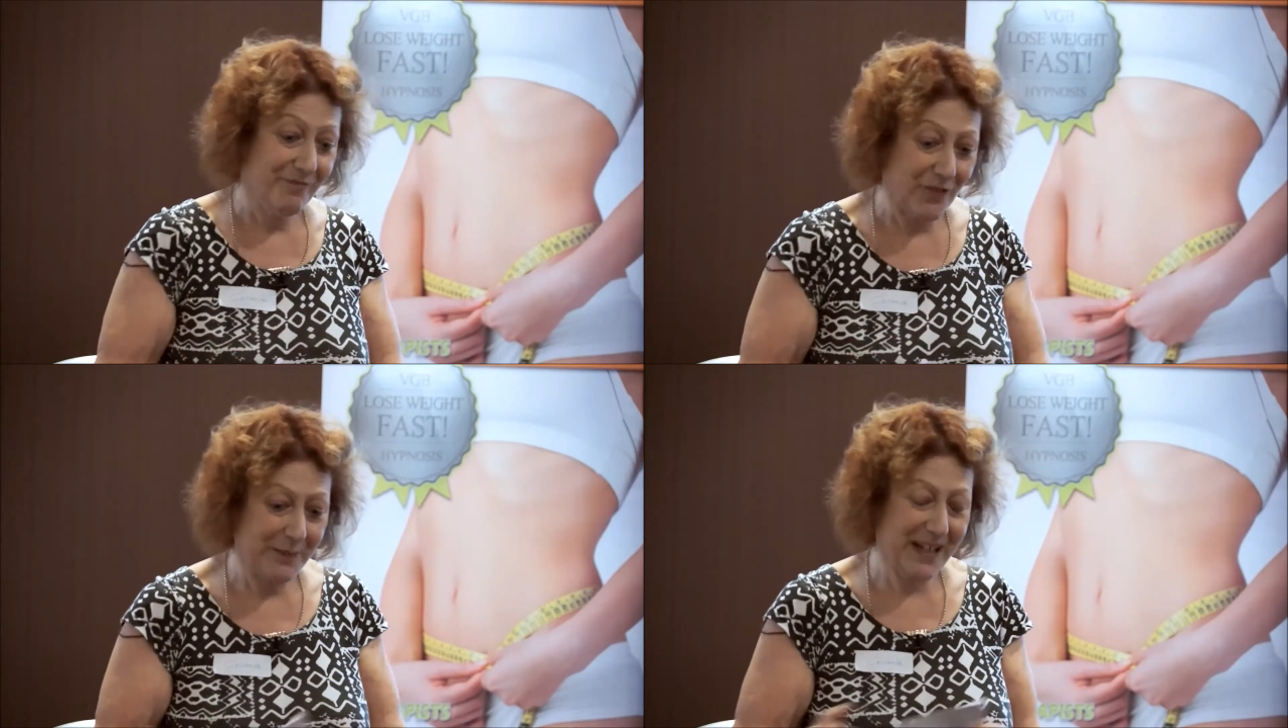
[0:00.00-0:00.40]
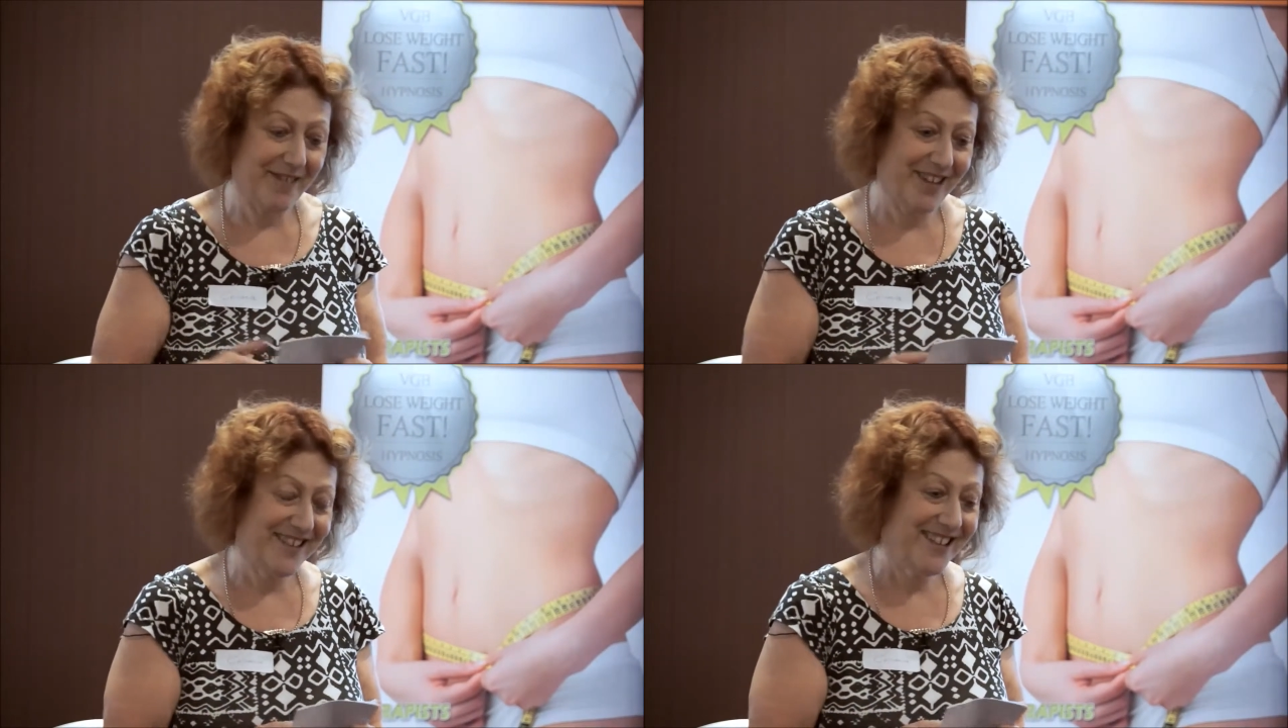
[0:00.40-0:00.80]

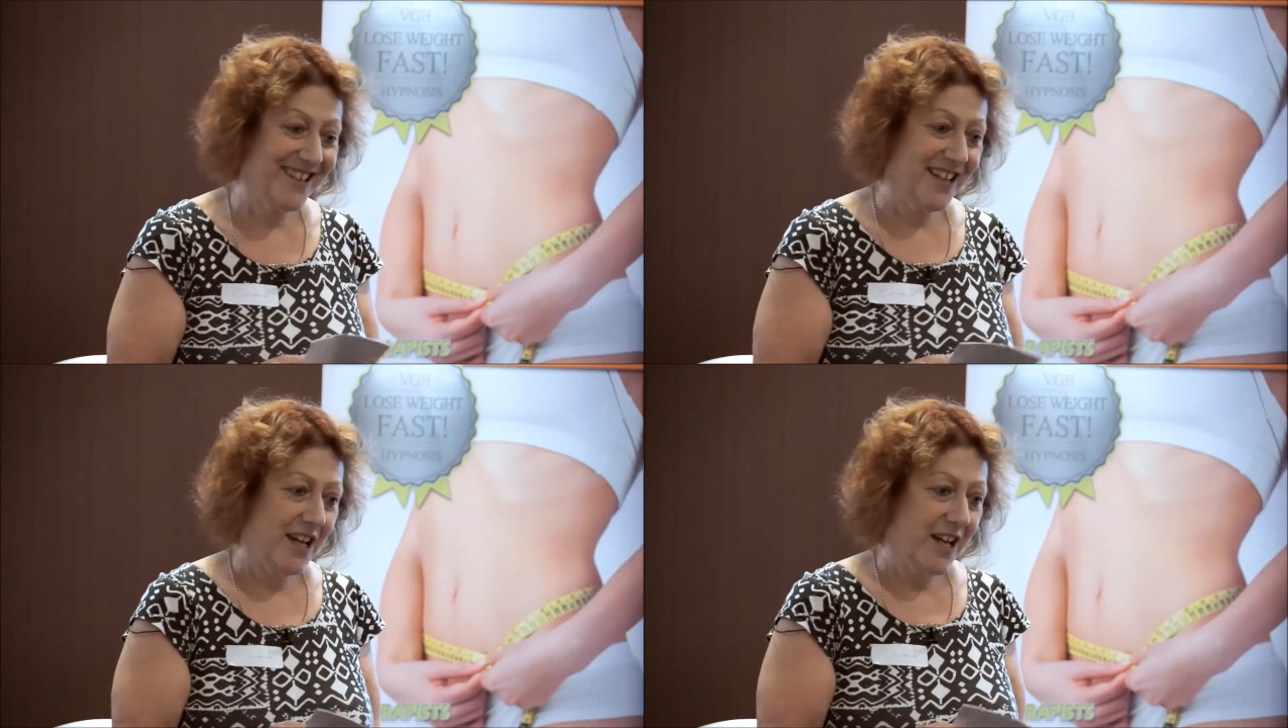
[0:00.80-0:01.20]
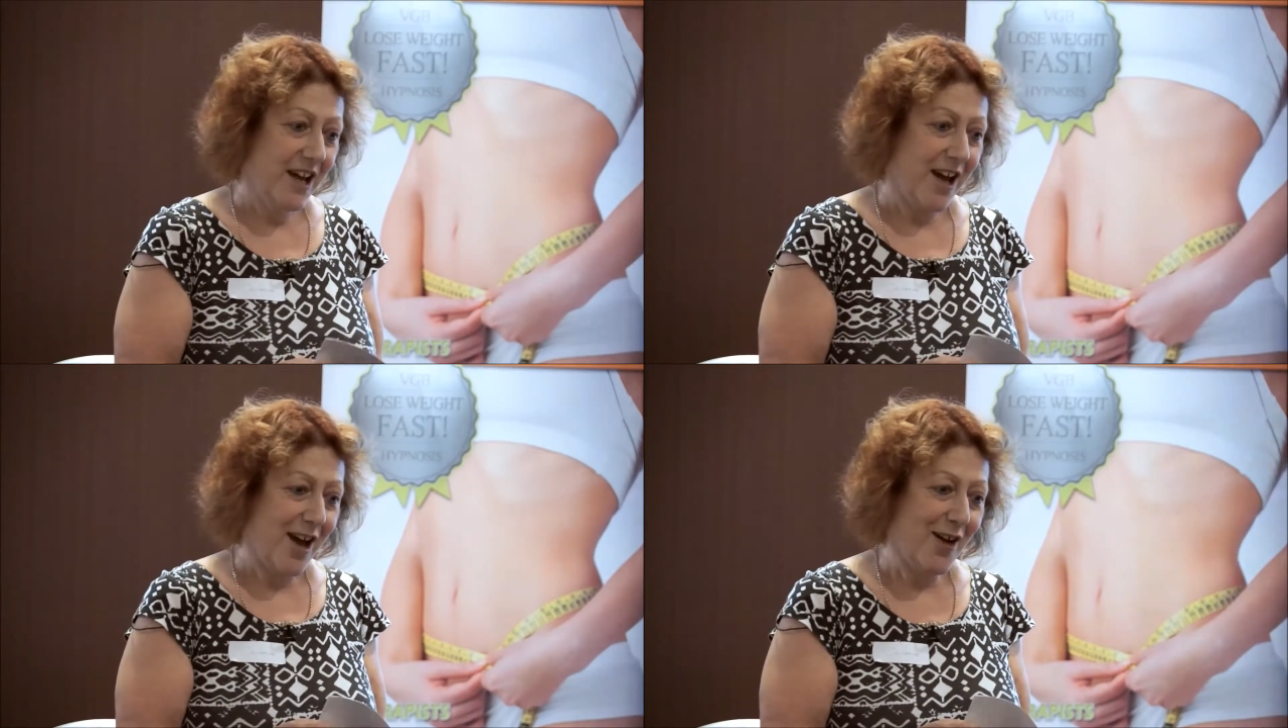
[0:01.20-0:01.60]
remarried.
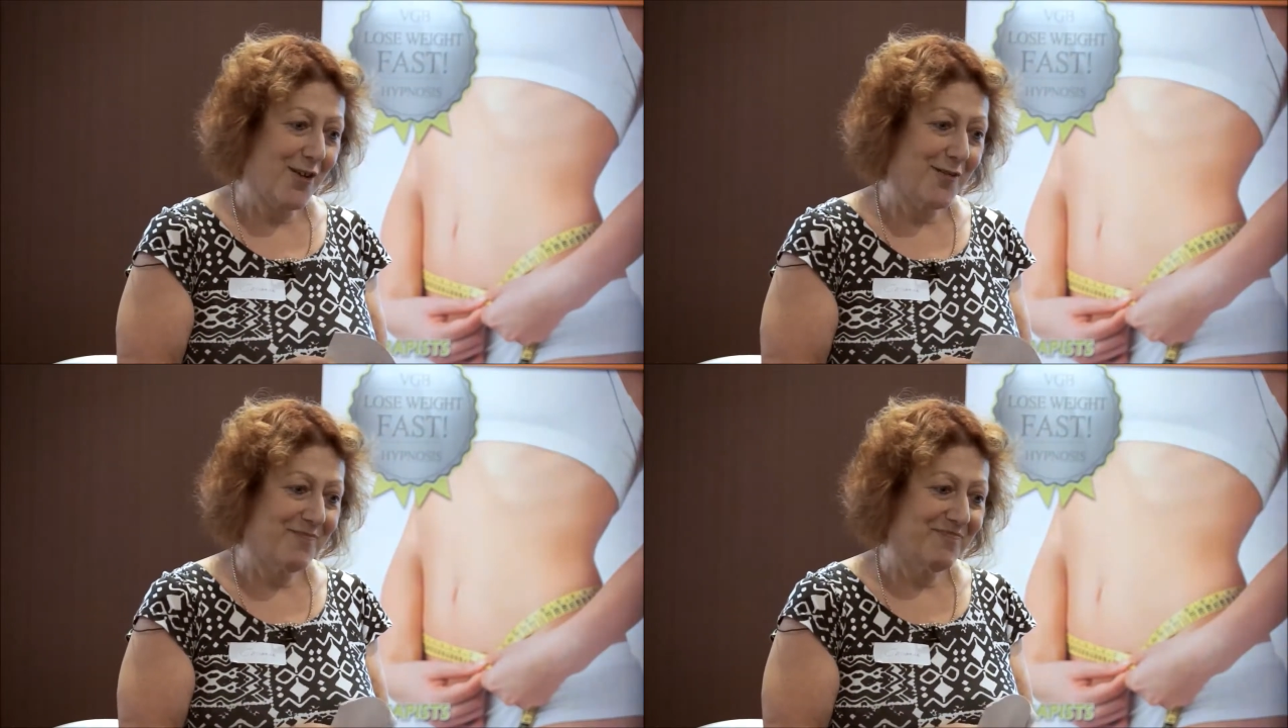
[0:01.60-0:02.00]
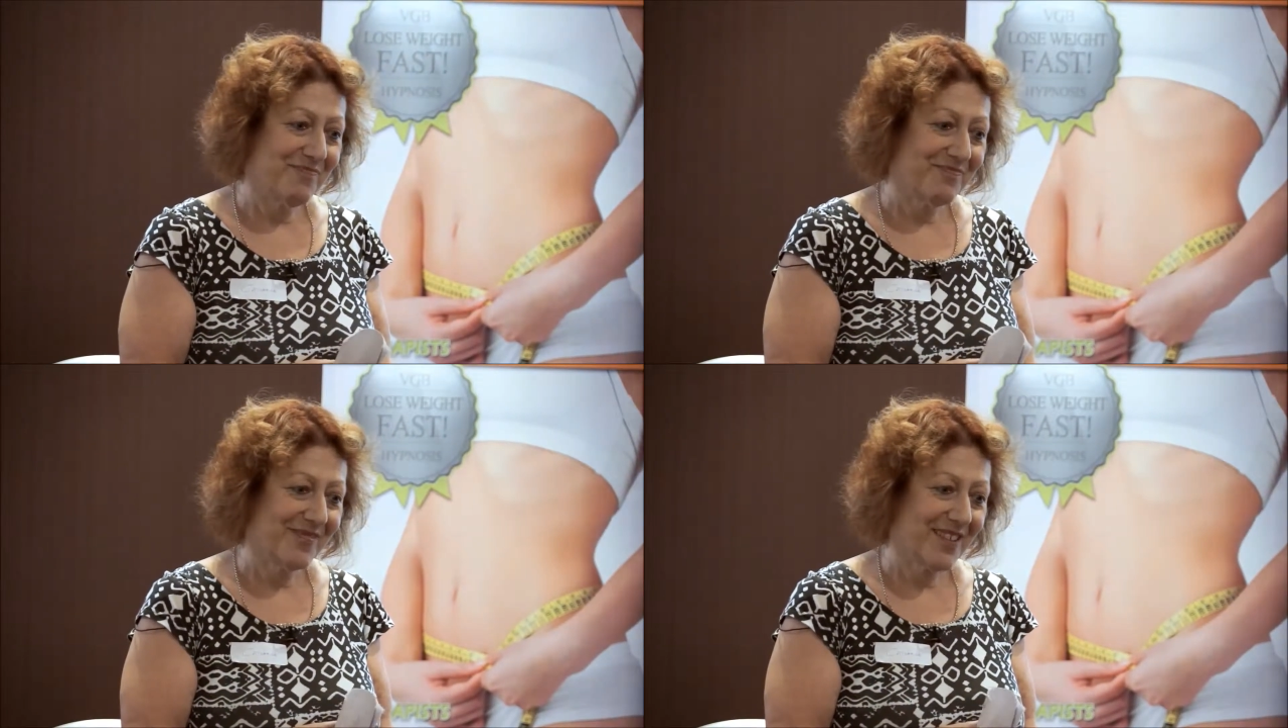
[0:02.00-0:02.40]
Um,